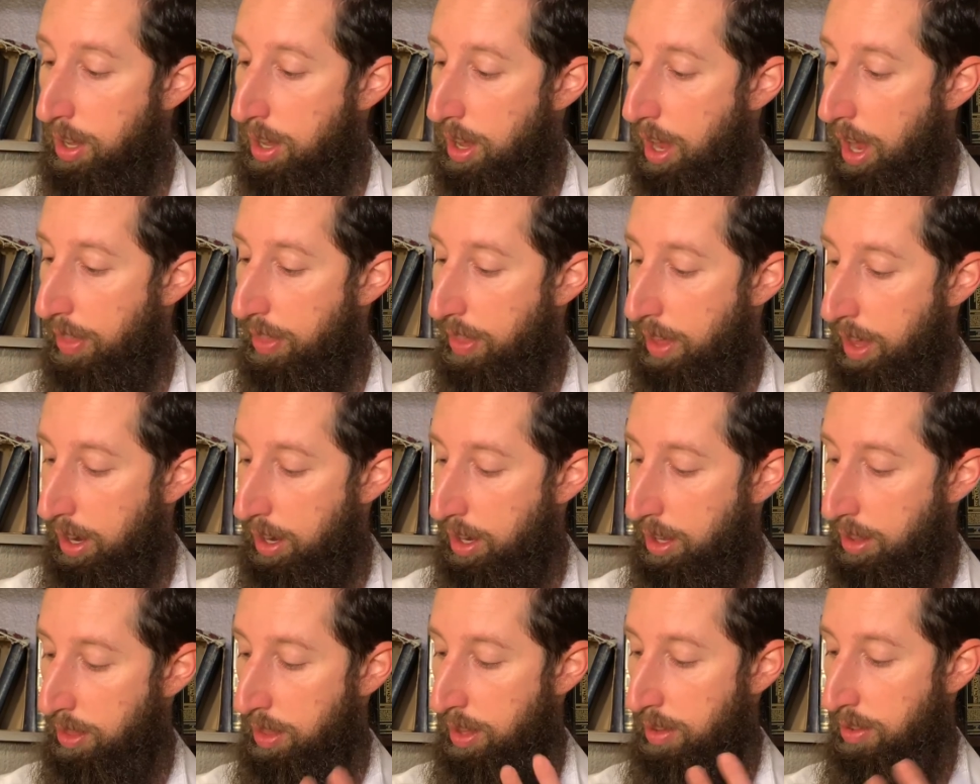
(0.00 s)
And
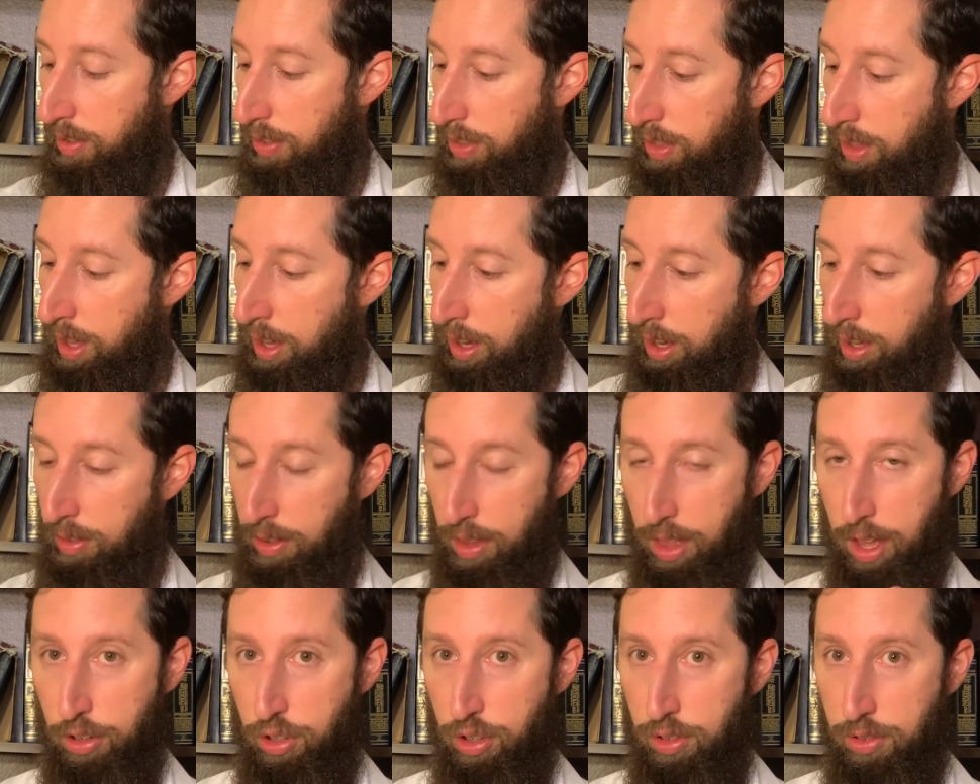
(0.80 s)
then this thing is
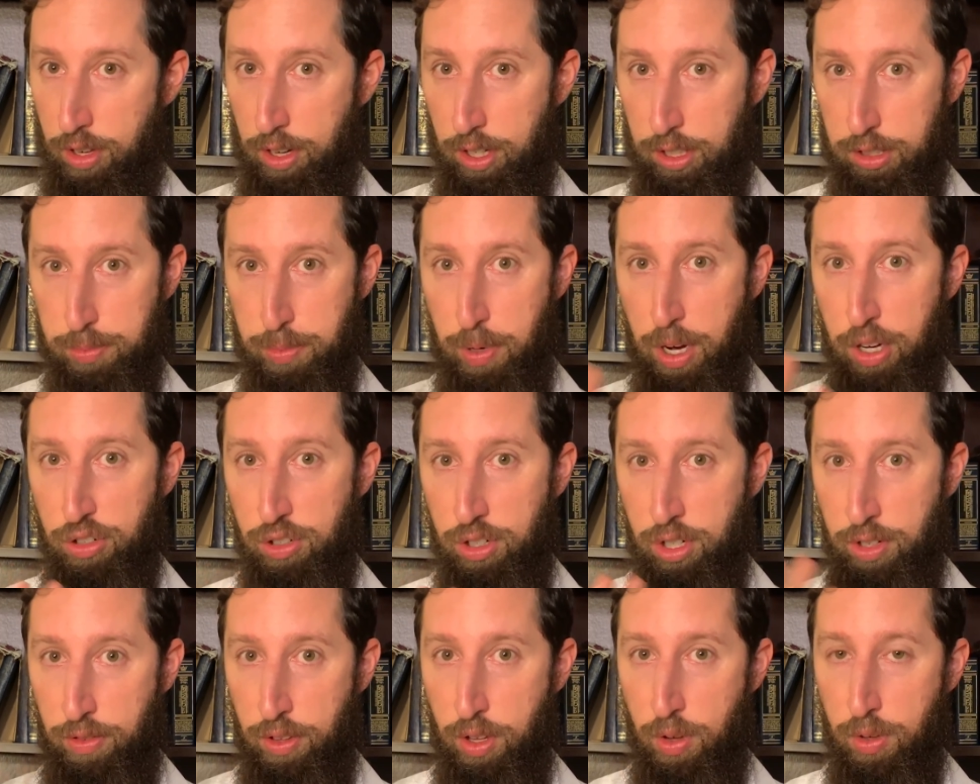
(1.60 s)
like just an
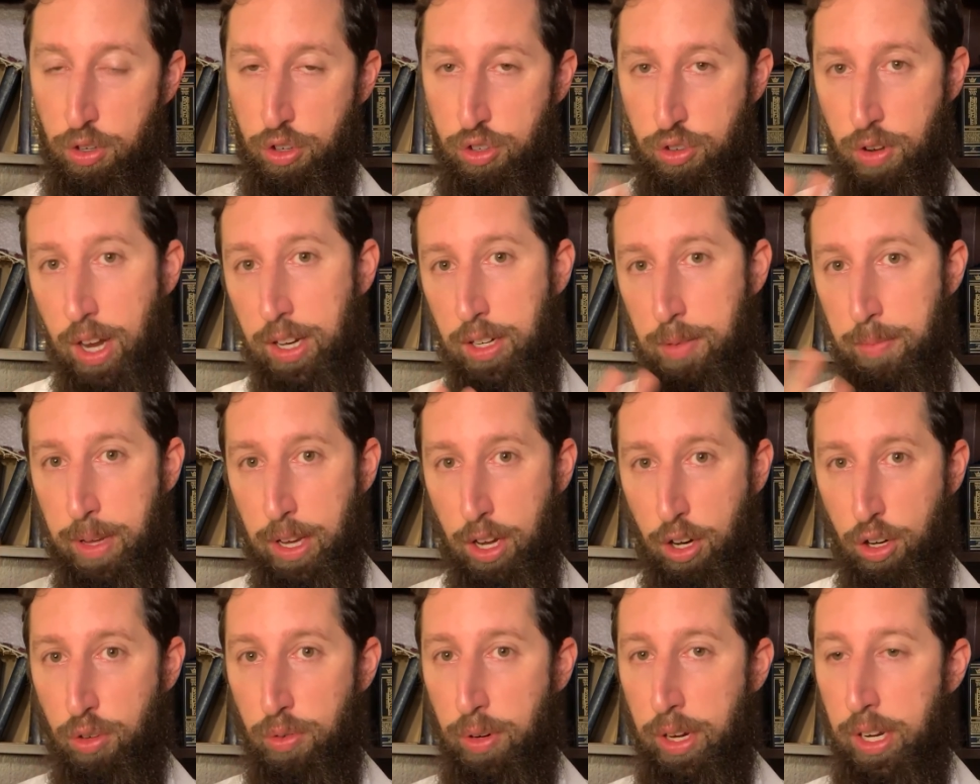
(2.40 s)
expression of you, and you're trying to make
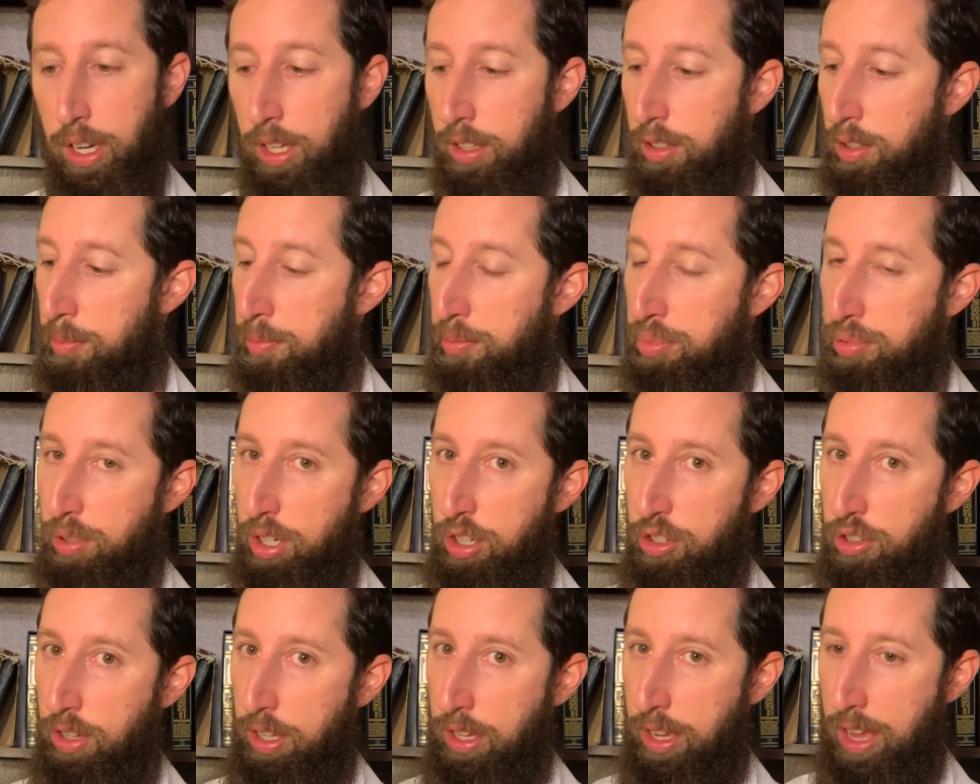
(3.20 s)
a greeting to
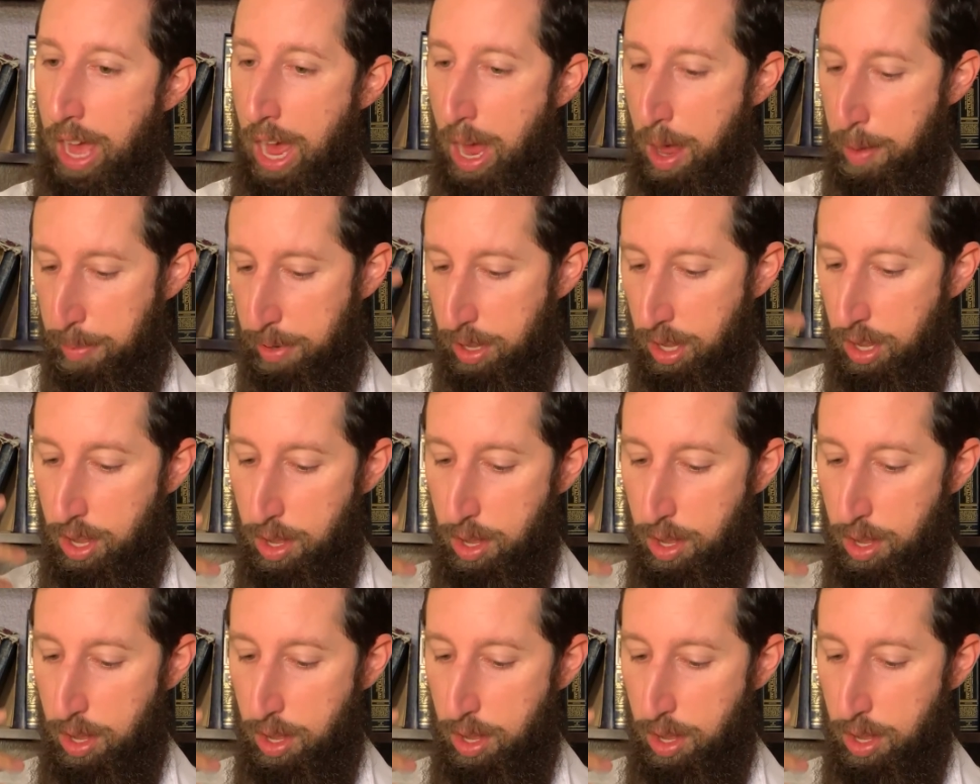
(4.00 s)
bridge the gap